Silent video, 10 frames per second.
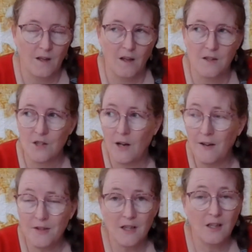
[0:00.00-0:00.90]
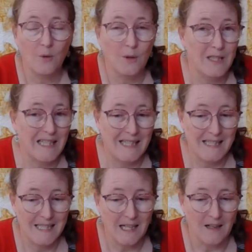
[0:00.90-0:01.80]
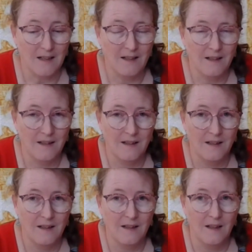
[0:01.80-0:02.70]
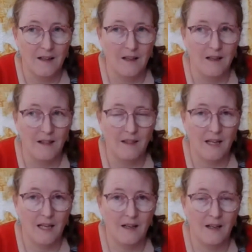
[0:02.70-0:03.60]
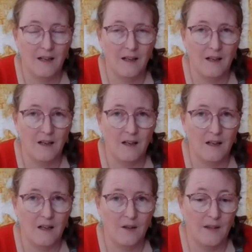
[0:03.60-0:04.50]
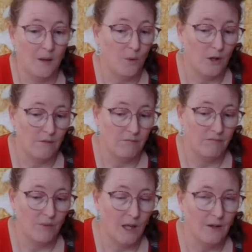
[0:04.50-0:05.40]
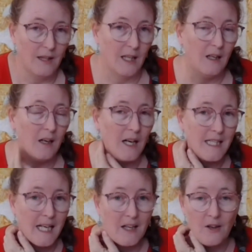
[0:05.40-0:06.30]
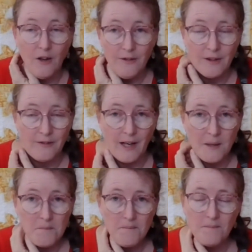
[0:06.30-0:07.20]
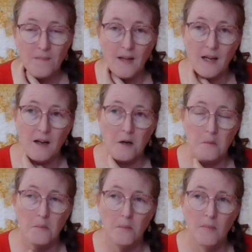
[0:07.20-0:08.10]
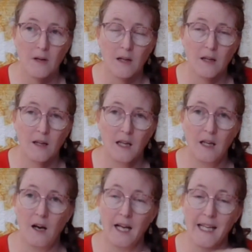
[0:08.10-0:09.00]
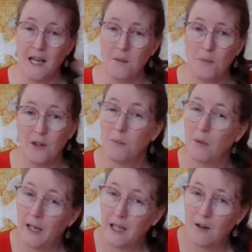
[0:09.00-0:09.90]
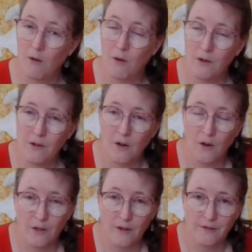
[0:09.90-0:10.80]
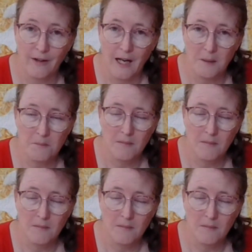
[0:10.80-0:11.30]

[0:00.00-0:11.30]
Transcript: So after the quilting is done, then what? Well, then I take it off the frame. I can put the binding on the frame.